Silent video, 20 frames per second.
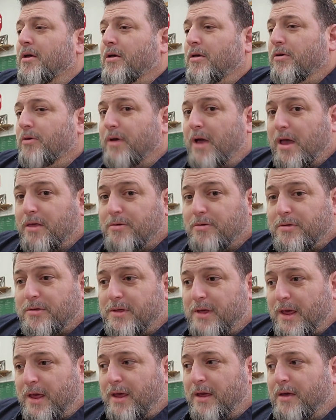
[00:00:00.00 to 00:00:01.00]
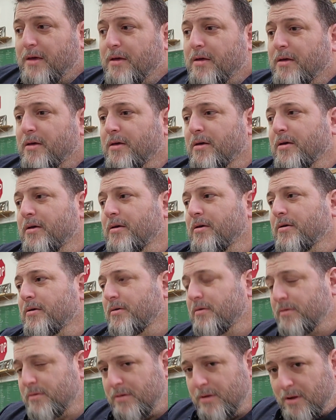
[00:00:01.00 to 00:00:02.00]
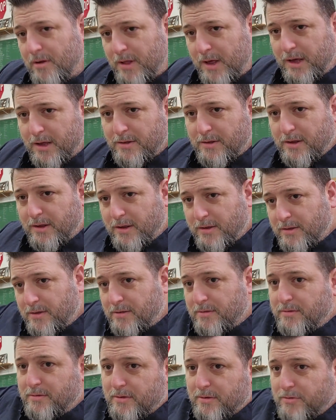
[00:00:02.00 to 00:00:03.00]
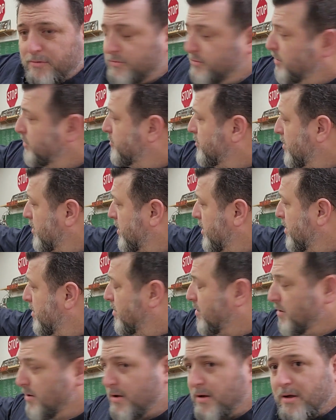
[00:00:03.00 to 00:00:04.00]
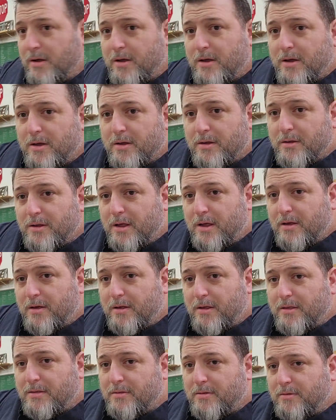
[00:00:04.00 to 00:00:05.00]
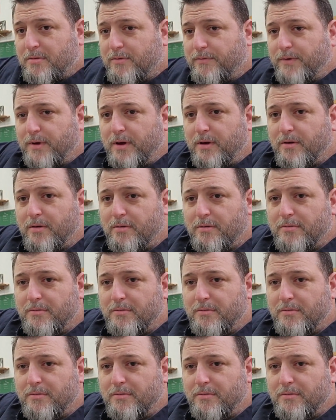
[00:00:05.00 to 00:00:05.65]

You guys will see. Like I said, this is the truck here. No, that's over here.